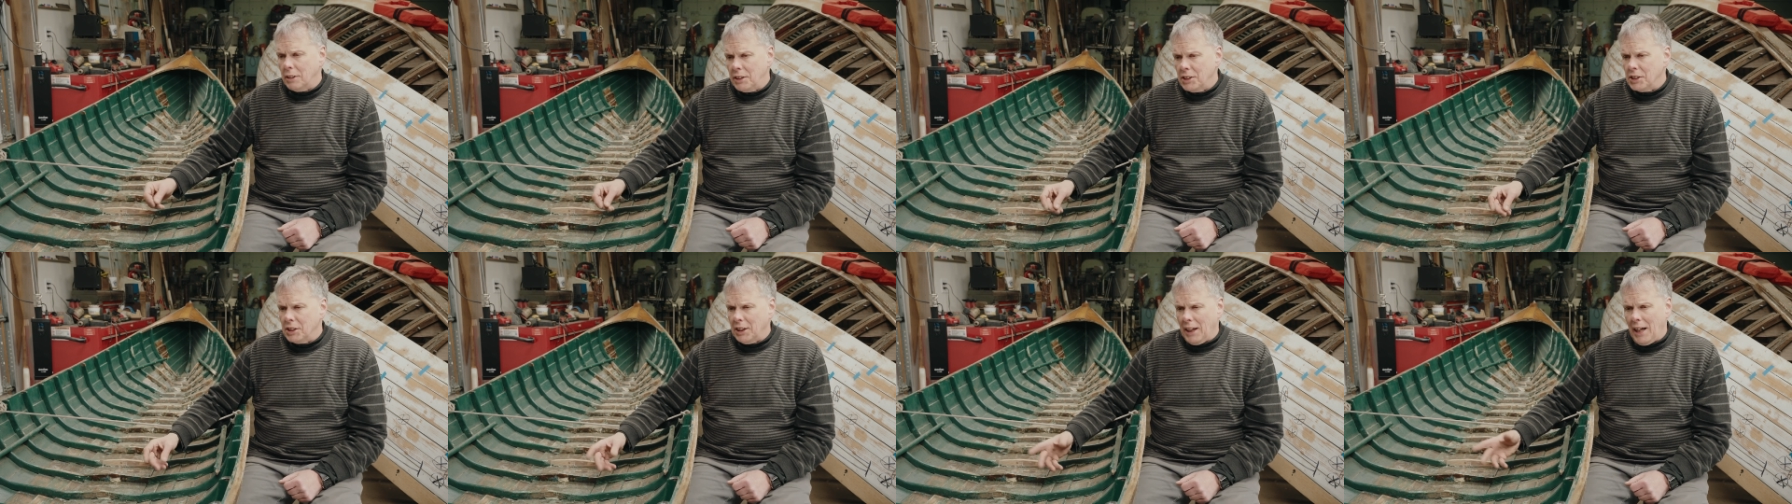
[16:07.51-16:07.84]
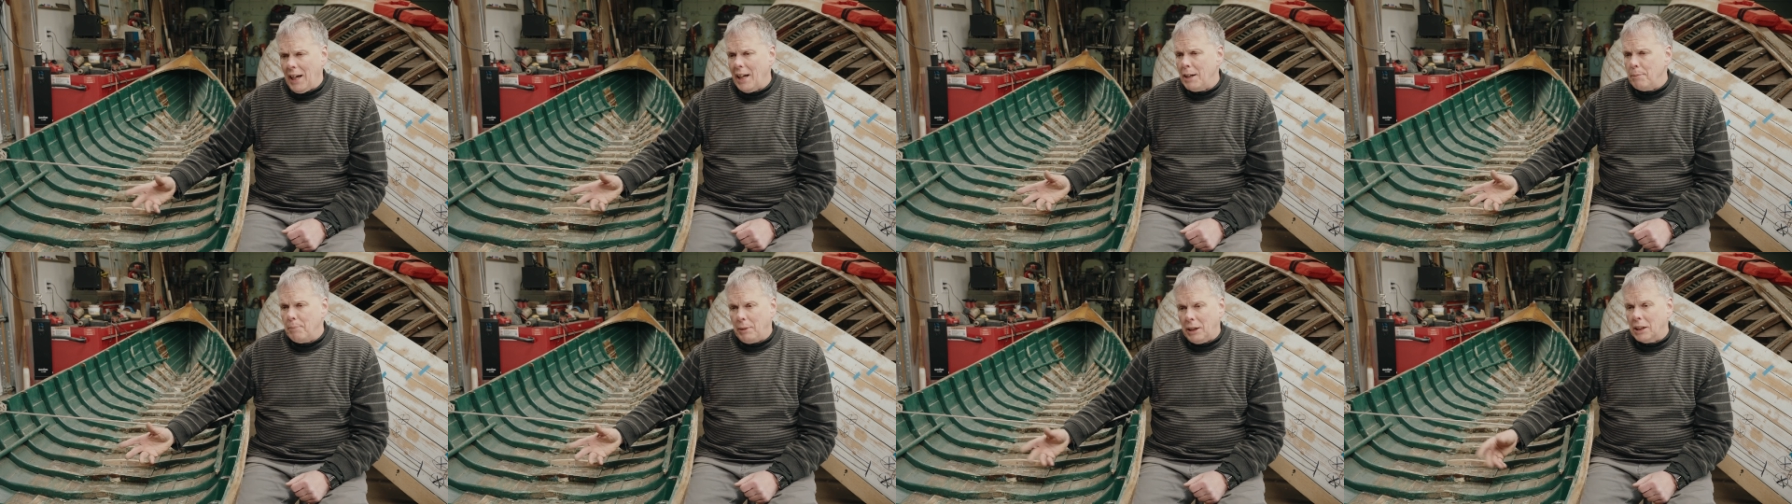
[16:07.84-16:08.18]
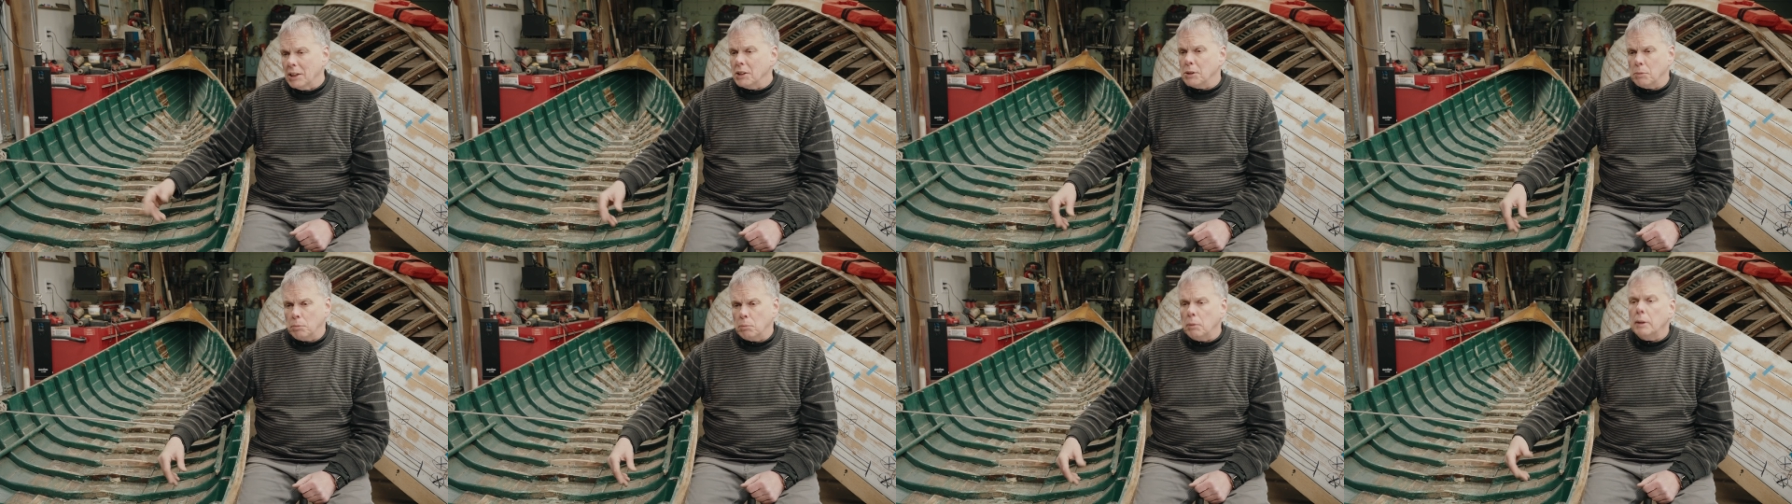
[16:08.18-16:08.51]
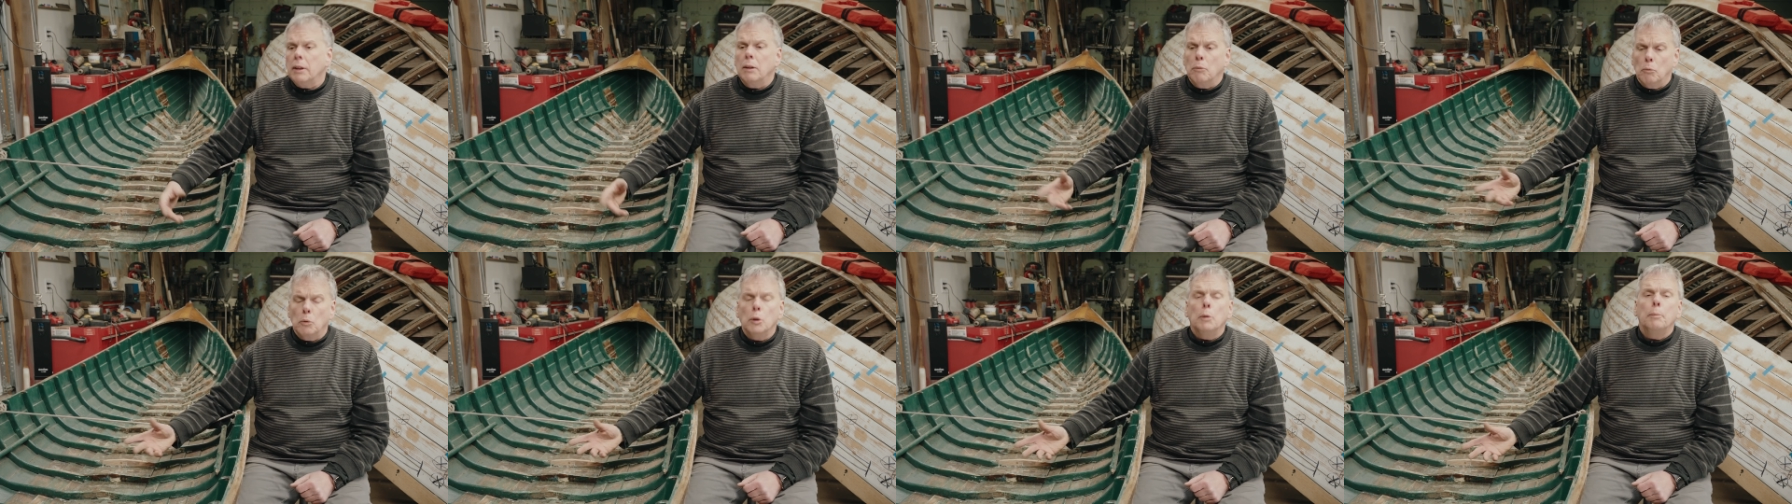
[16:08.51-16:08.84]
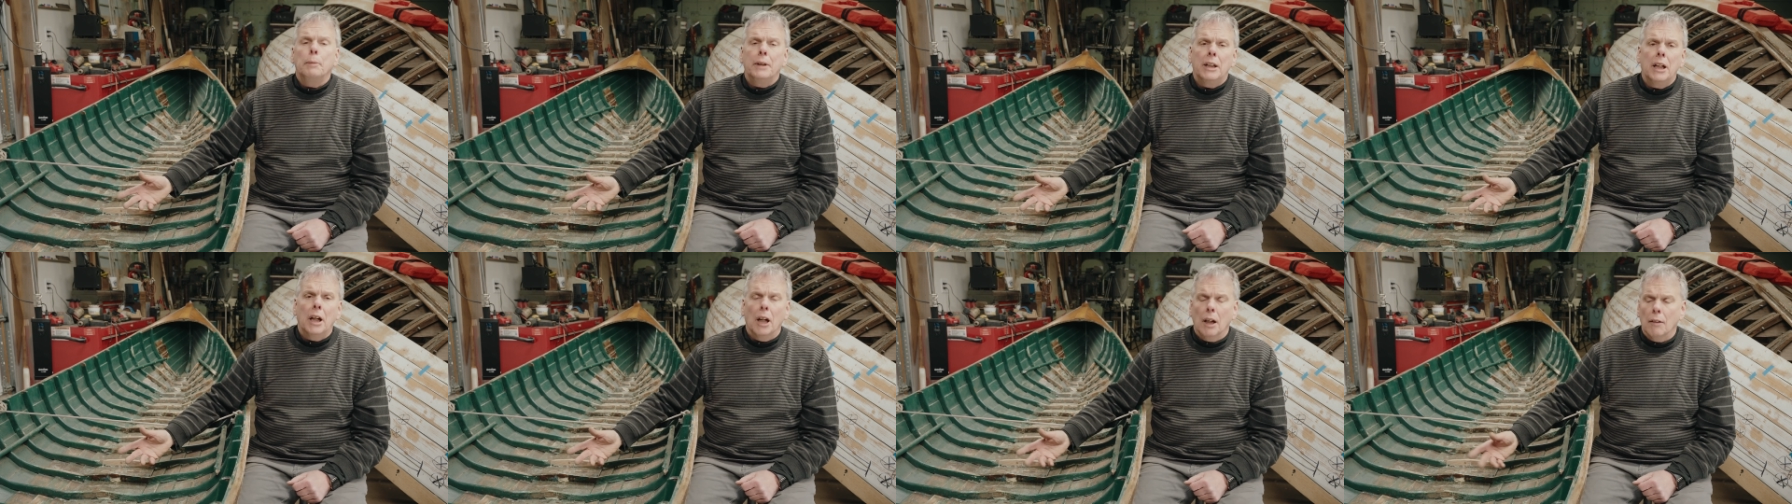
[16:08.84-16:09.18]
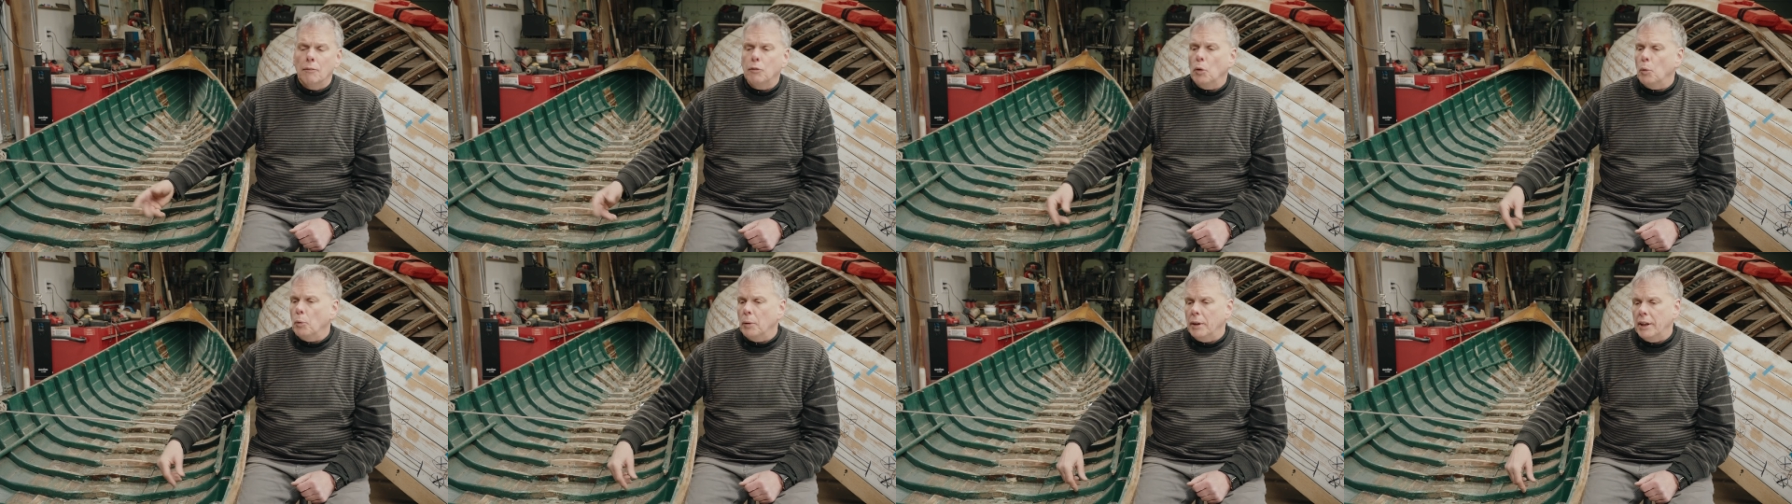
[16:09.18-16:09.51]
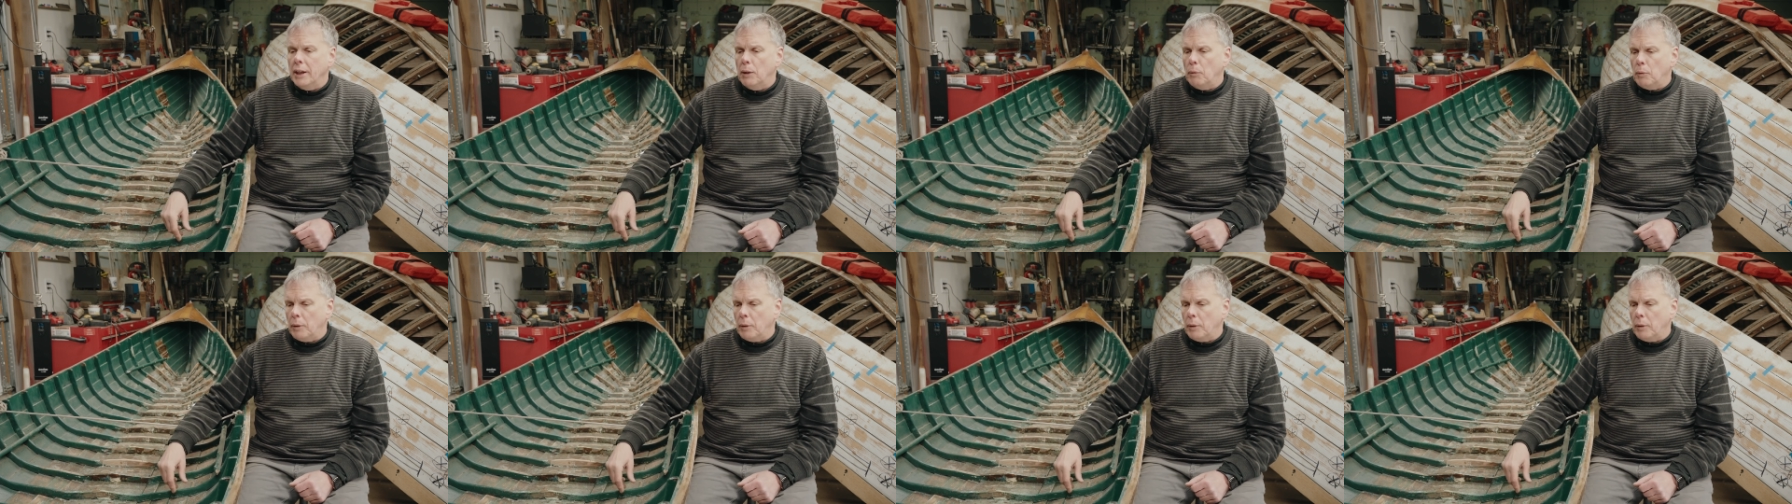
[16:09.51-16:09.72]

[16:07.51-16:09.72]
design because we will be careful with it.